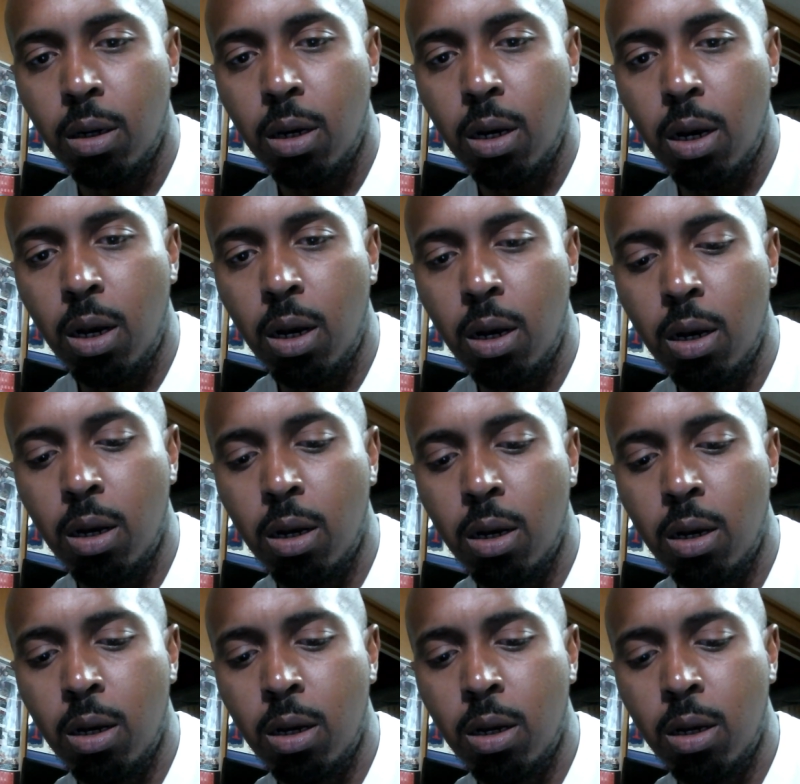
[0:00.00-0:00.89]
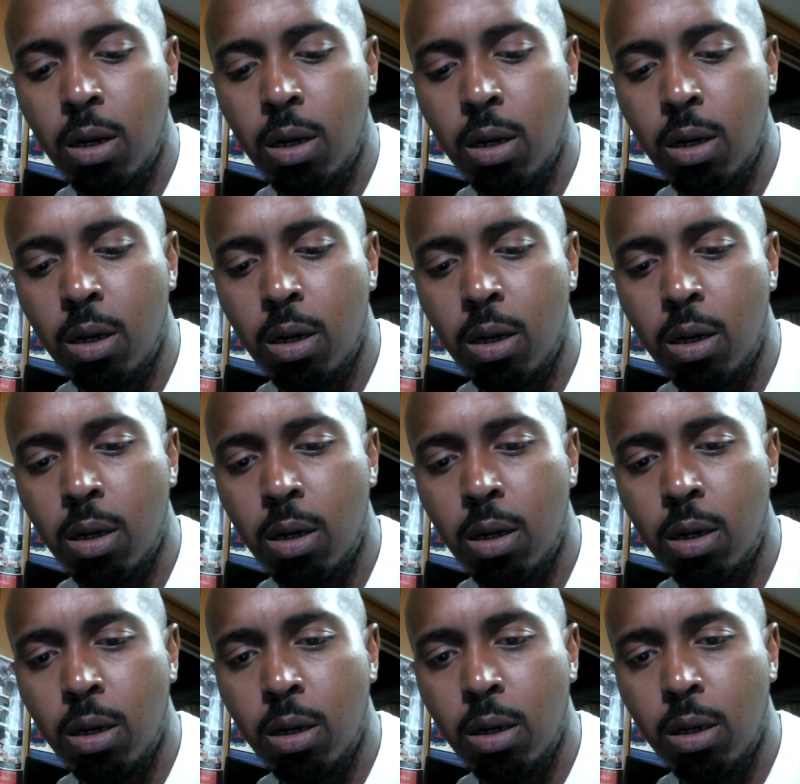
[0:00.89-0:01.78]

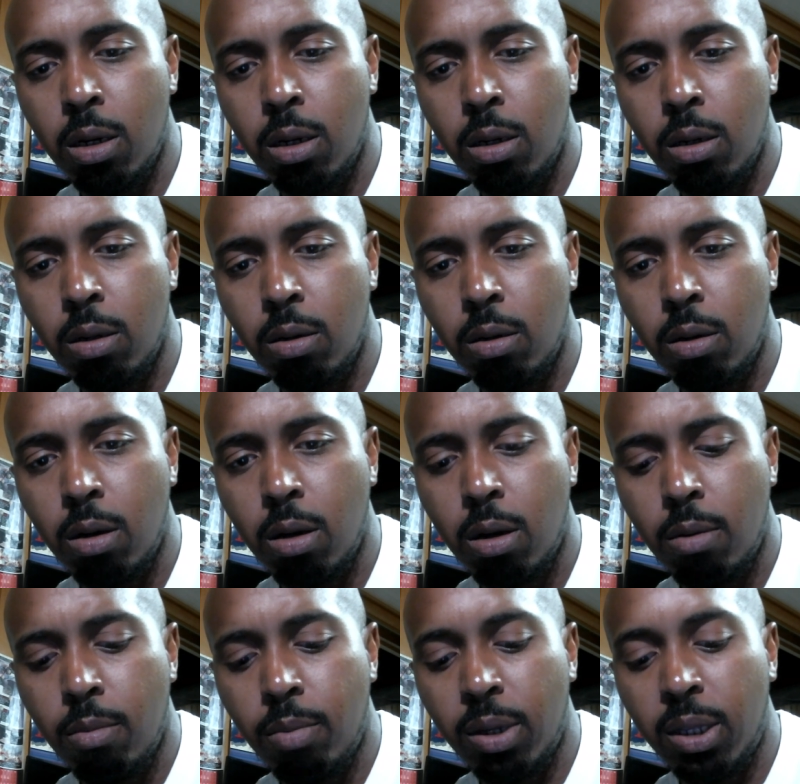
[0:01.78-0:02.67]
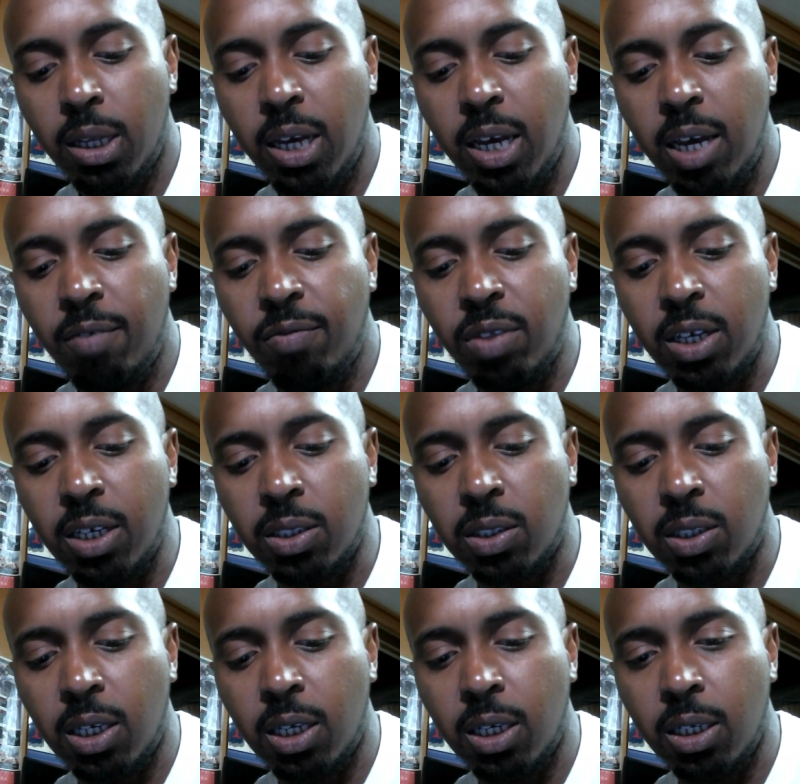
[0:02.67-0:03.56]
uh, believe
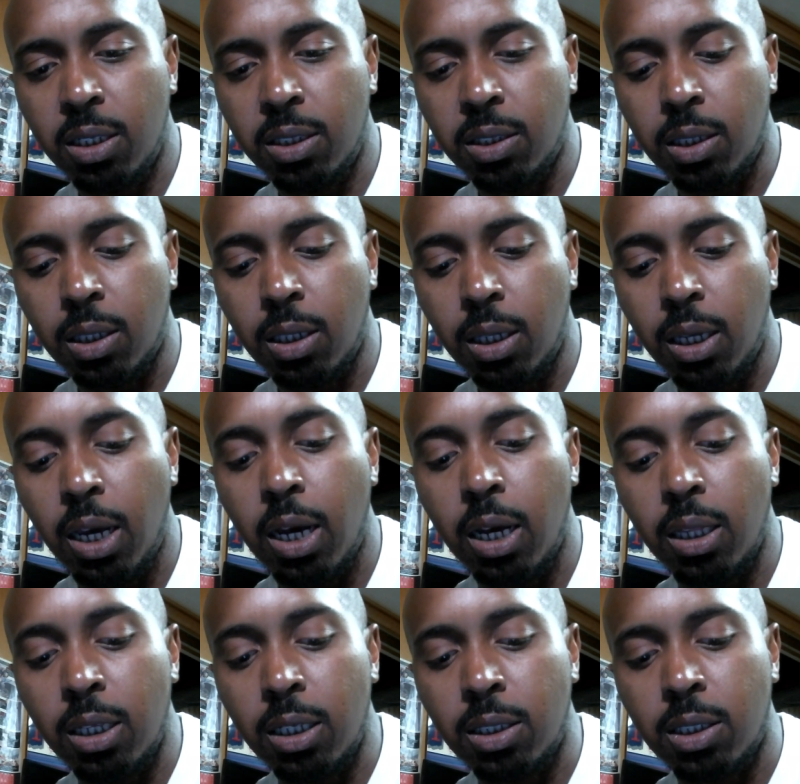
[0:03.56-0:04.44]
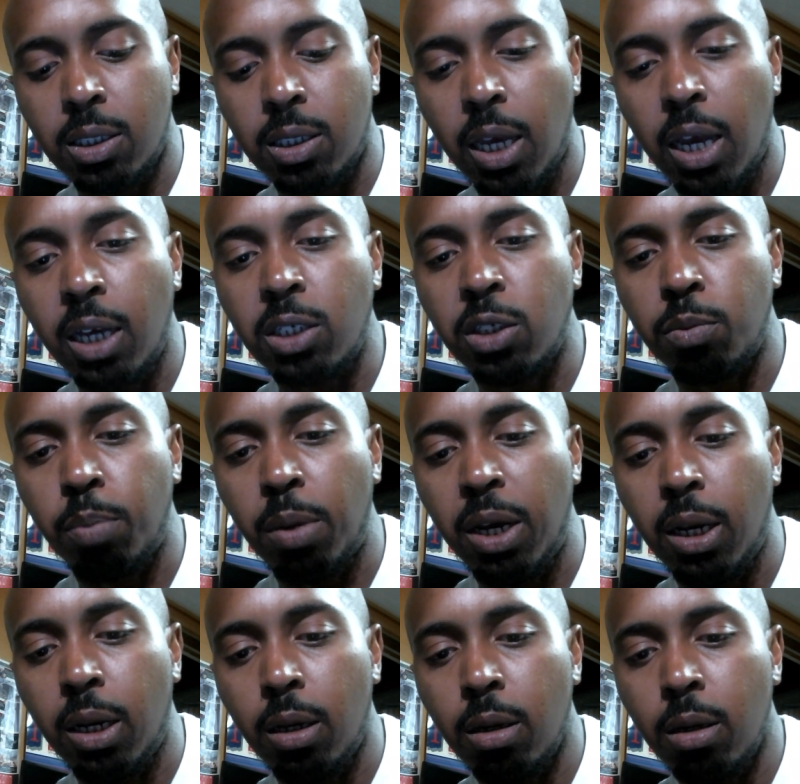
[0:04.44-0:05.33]
this is, yeah, this is
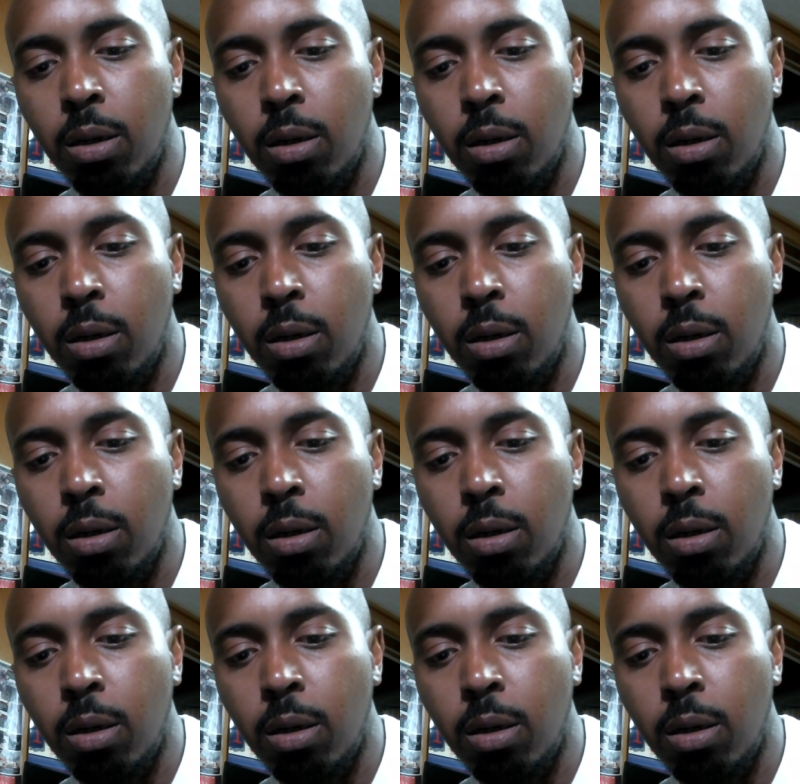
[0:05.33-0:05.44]
Expedia.